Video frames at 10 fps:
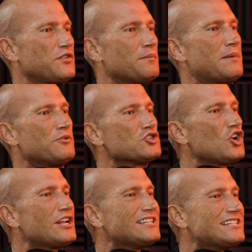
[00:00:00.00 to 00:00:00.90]
from him. They're
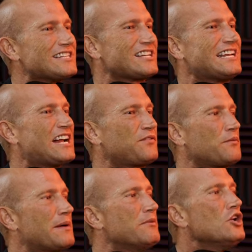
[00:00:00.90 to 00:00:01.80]
starting to disconnect from
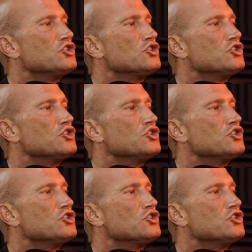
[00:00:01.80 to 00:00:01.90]
him.